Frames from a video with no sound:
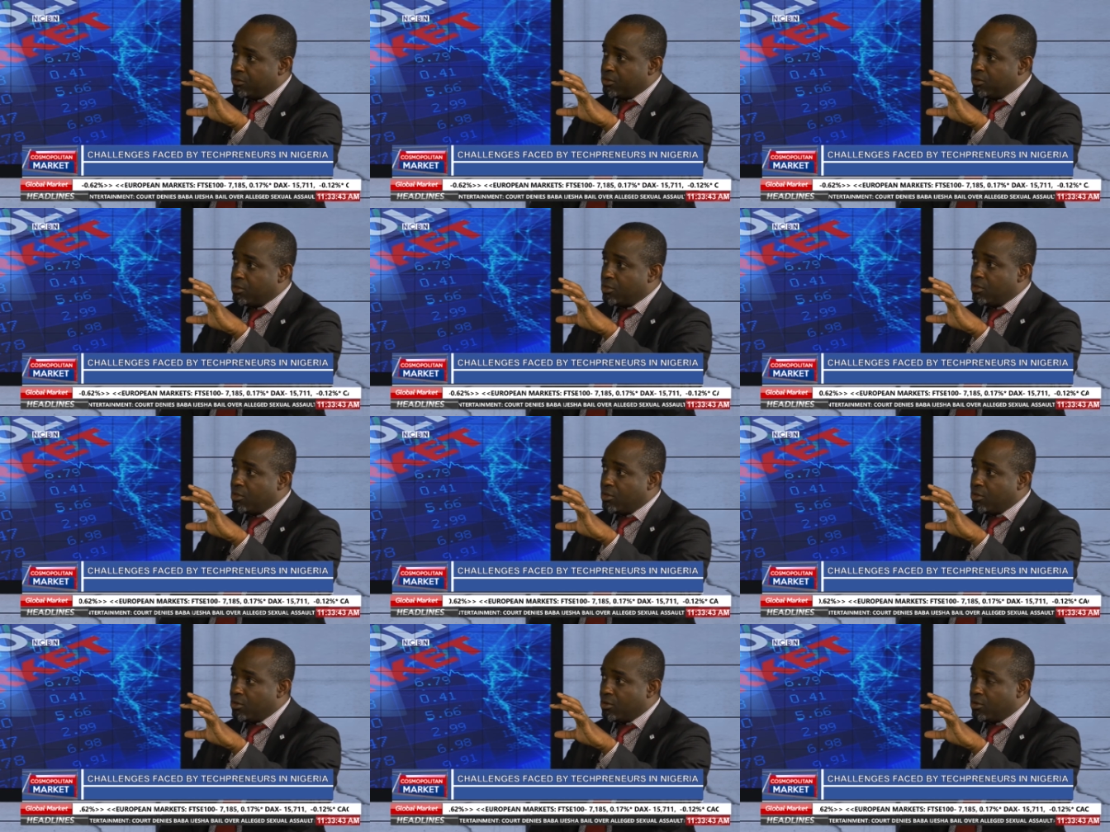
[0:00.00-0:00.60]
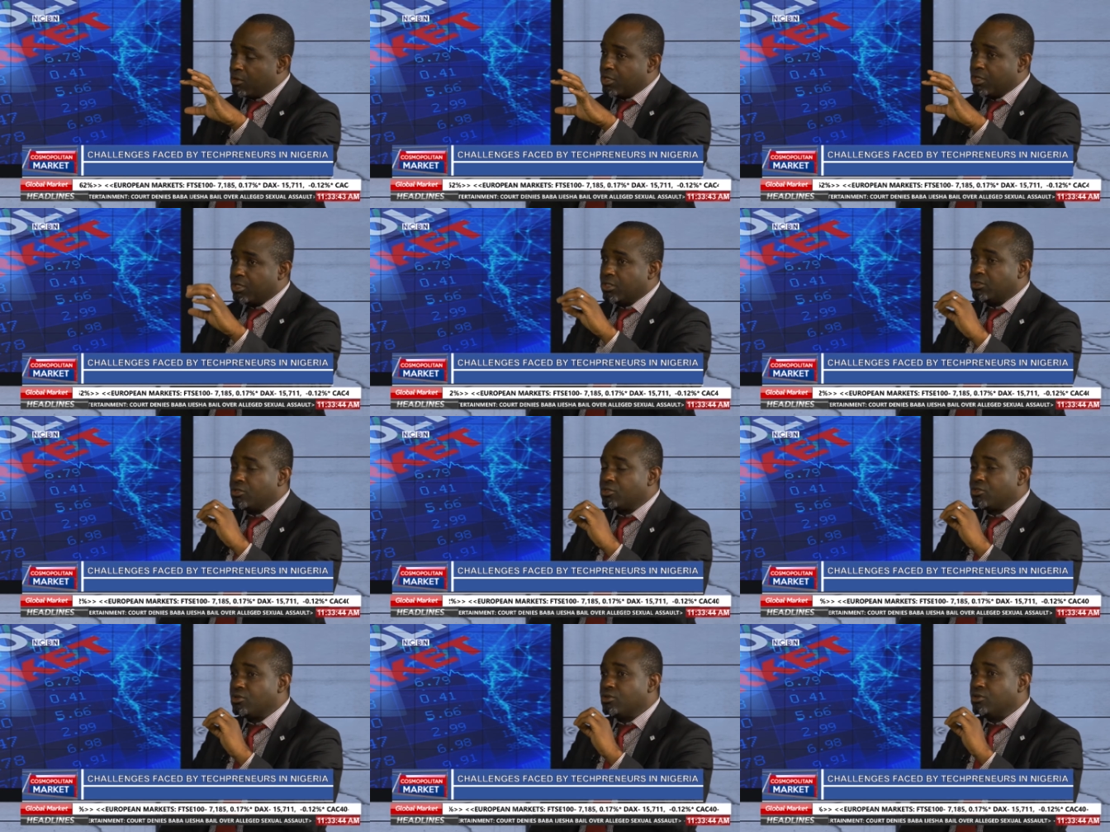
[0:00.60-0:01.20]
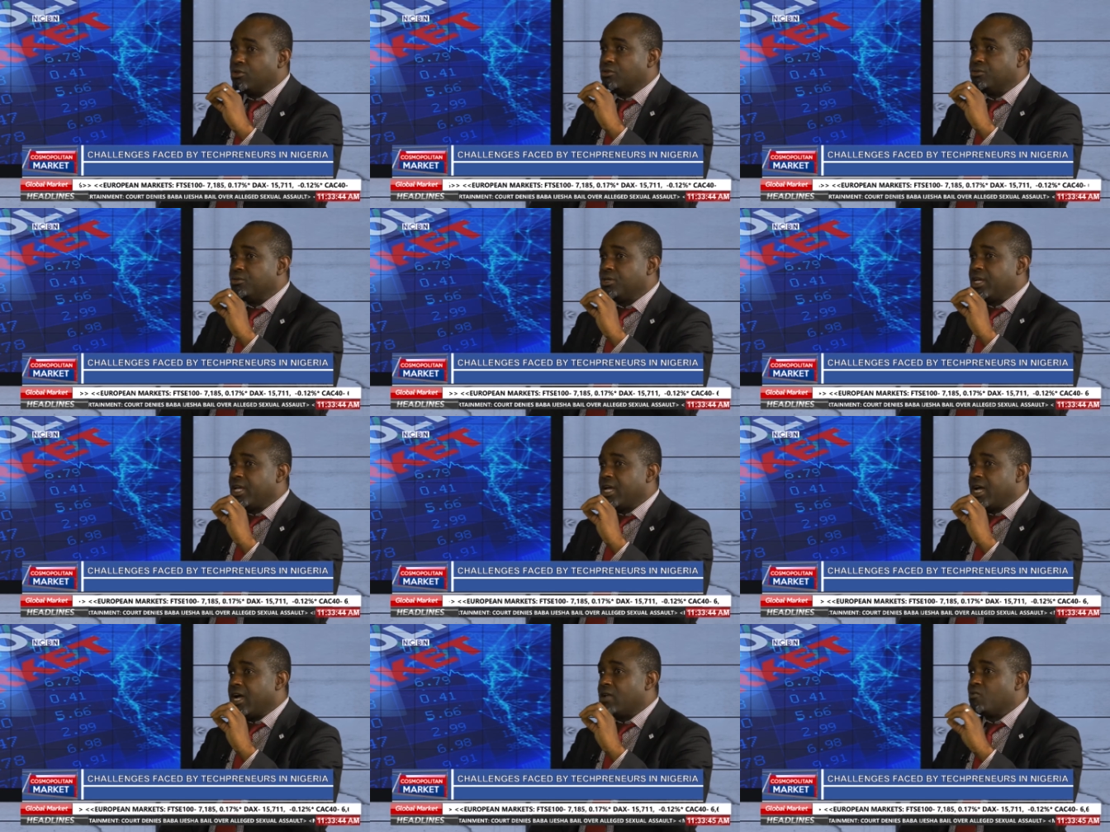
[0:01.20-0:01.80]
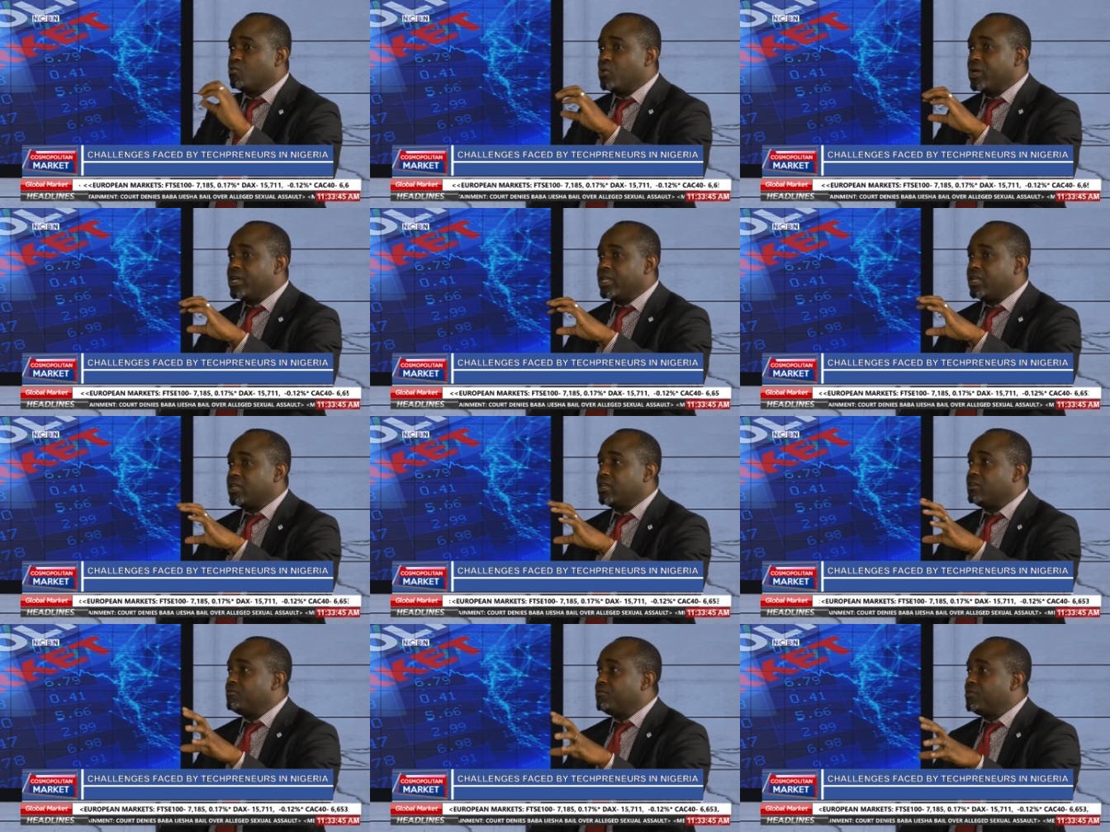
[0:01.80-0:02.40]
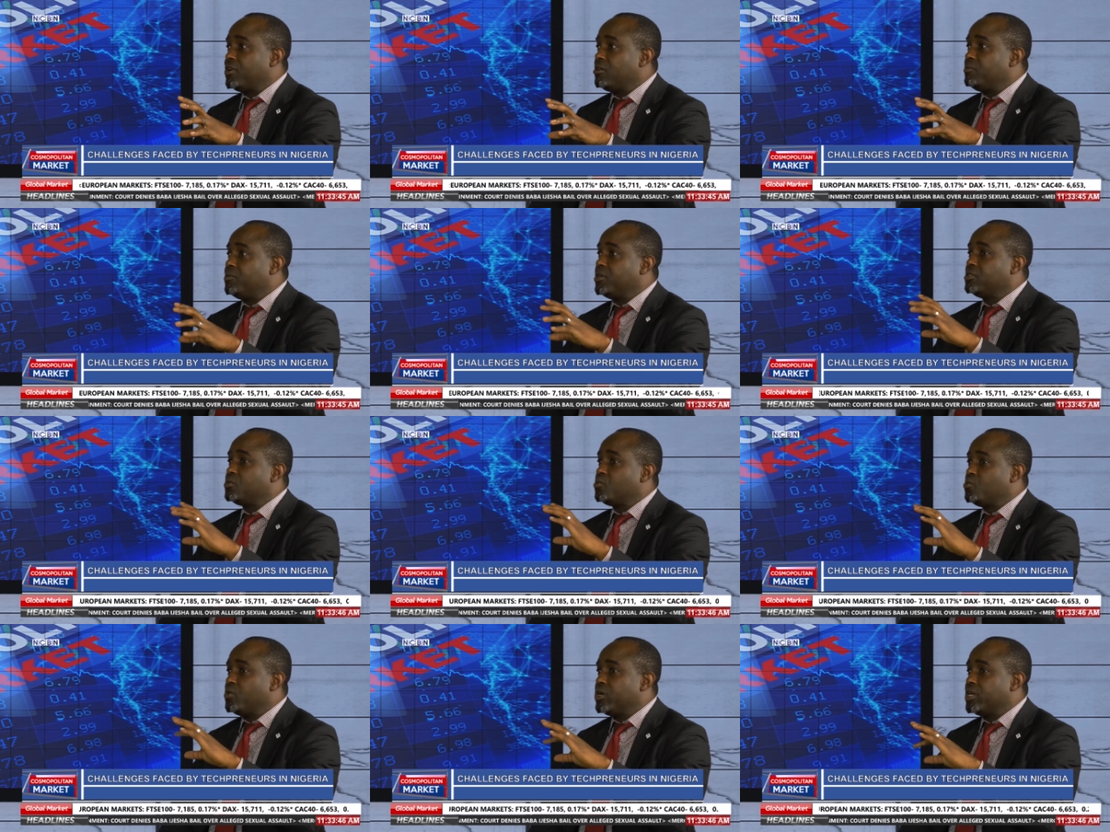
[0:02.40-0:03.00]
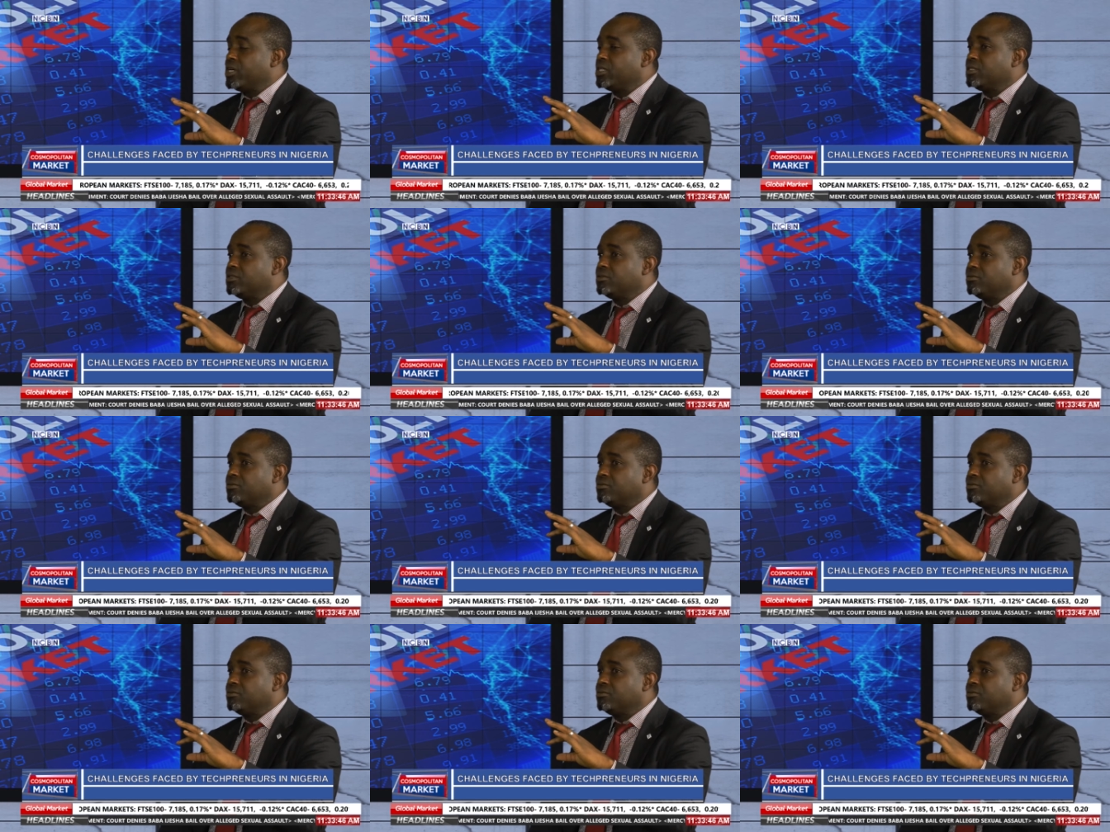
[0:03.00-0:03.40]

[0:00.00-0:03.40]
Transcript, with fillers: Sure. Okay, so, and we're in an environment where